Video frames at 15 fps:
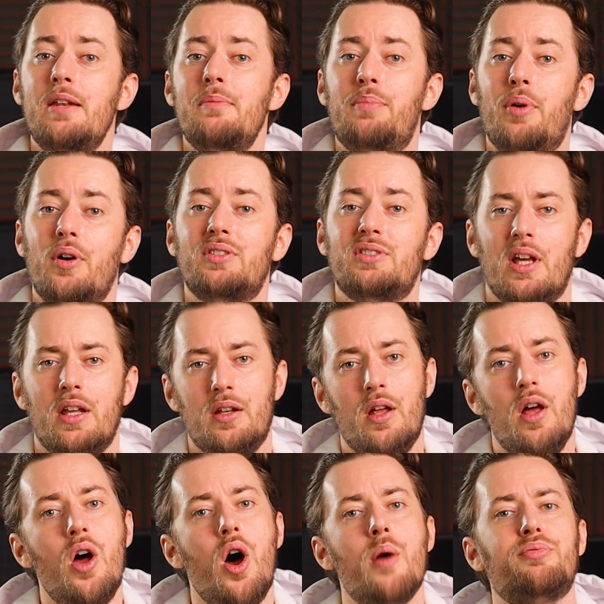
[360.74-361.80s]
inputs and
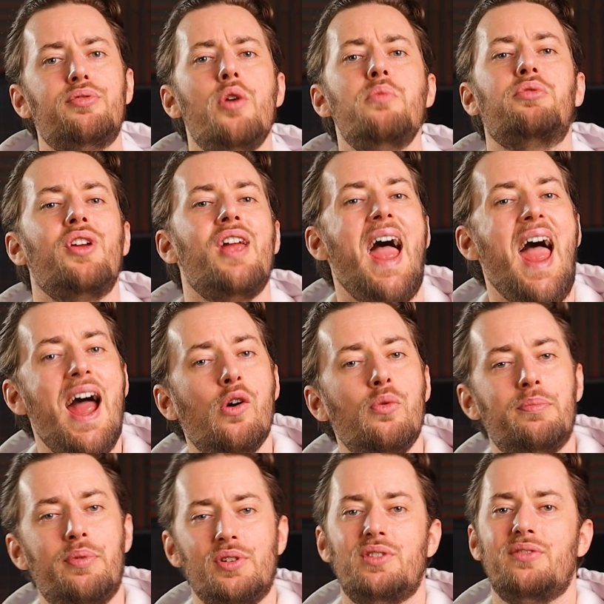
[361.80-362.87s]
appropriate
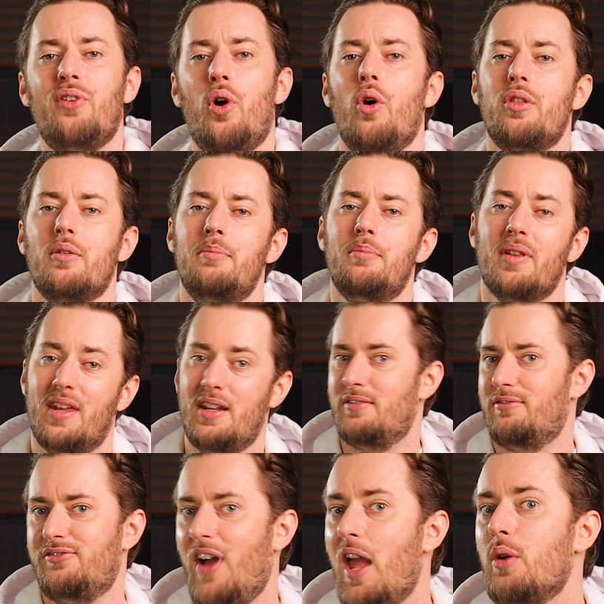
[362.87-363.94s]
outputs for them, but
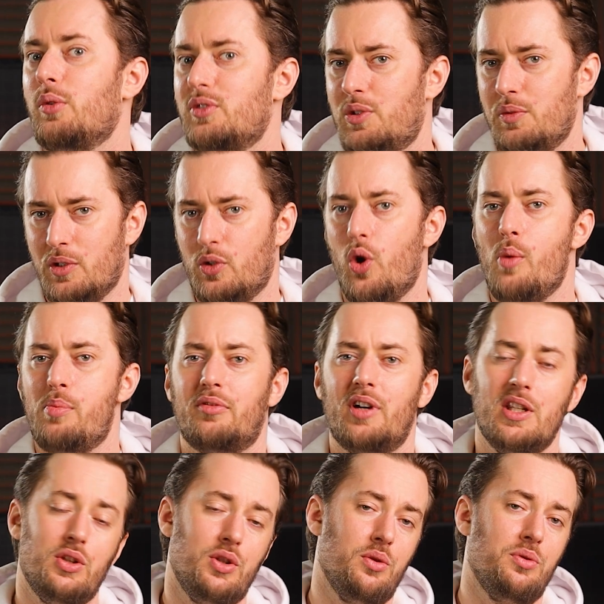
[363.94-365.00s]
then fails to
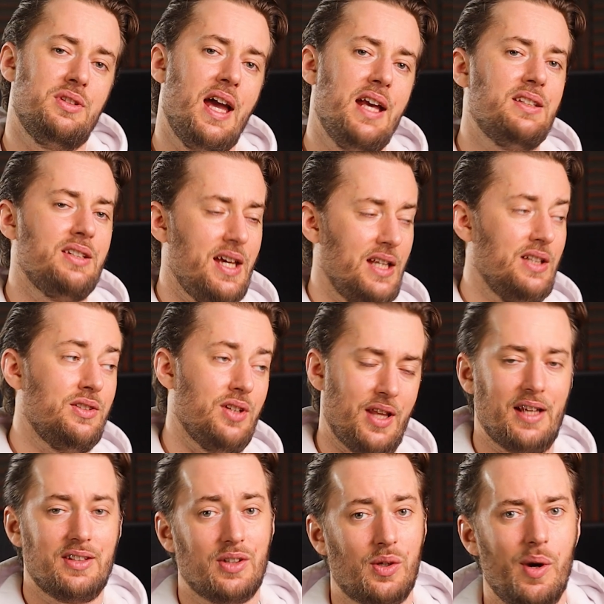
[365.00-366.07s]
incorporate new data into
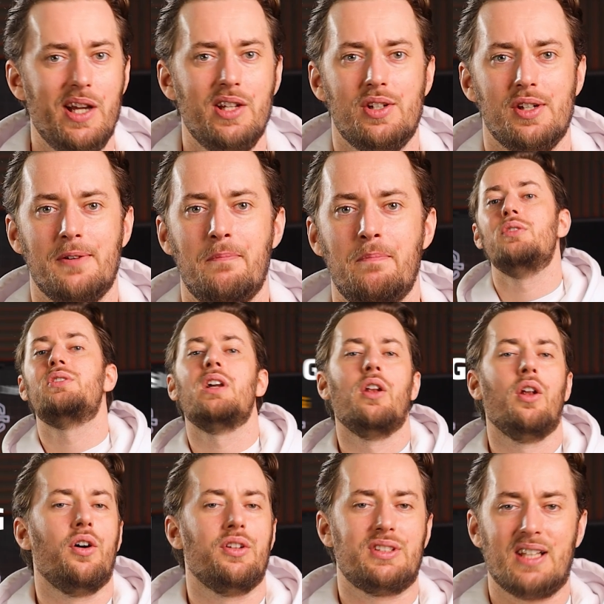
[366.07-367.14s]
that equation Using a
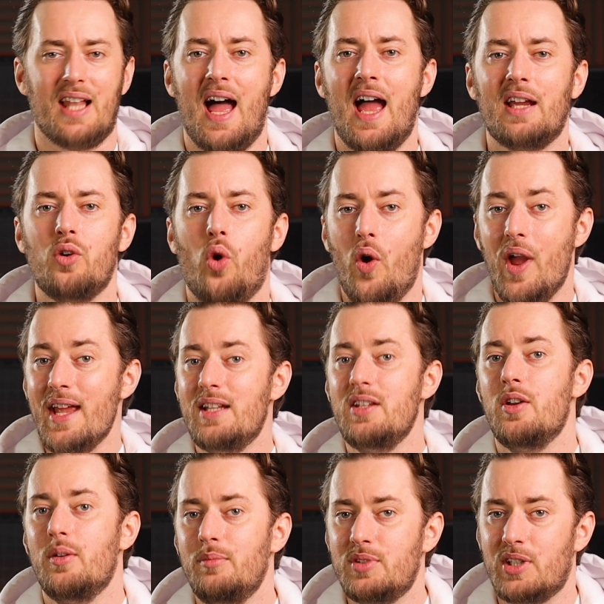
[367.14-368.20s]
lot of slang or
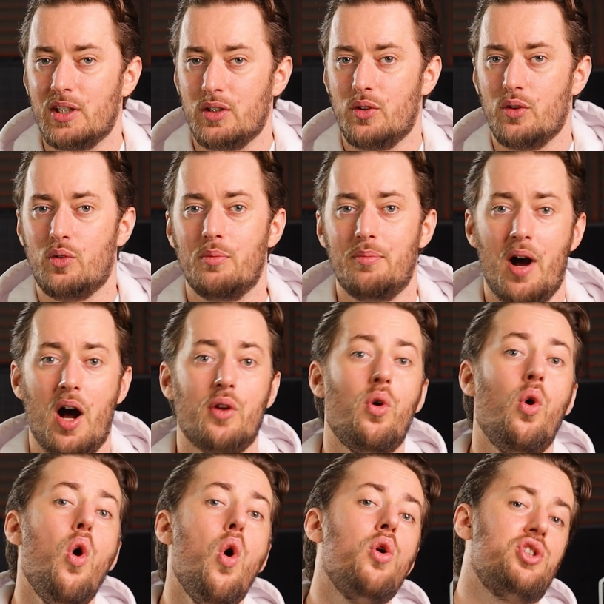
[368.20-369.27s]
idioms in Google Bard
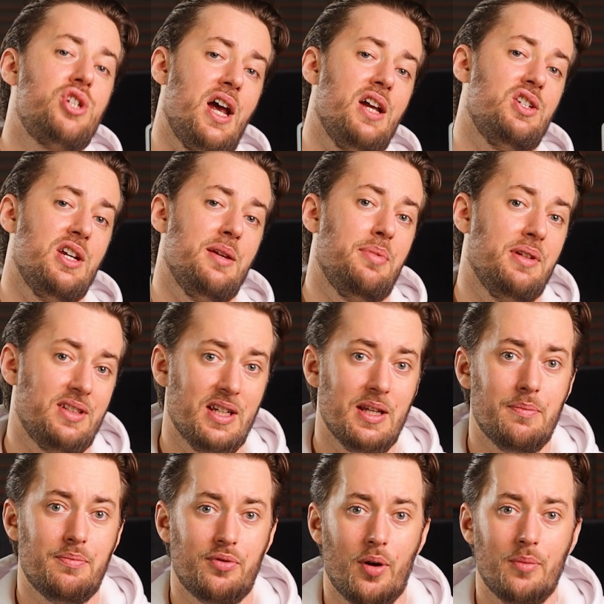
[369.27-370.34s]
or
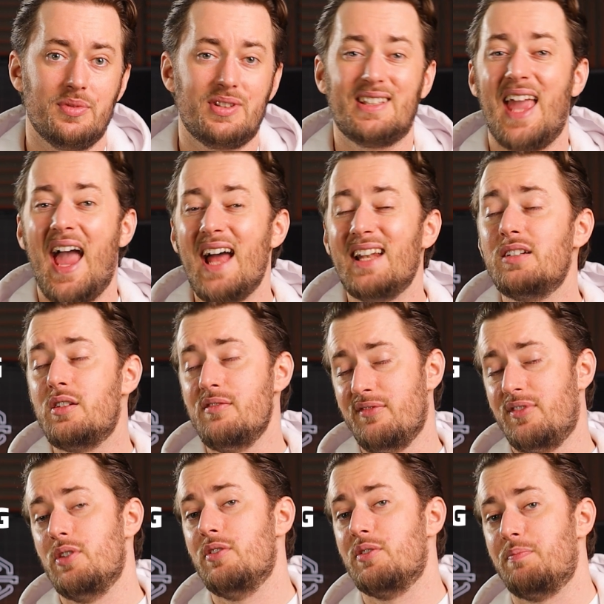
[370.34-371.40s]
ChatGPT prompts can
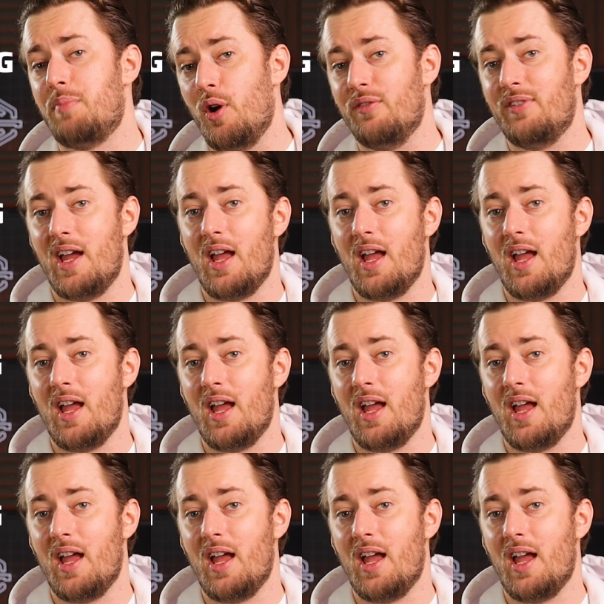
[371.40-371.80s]
confuse both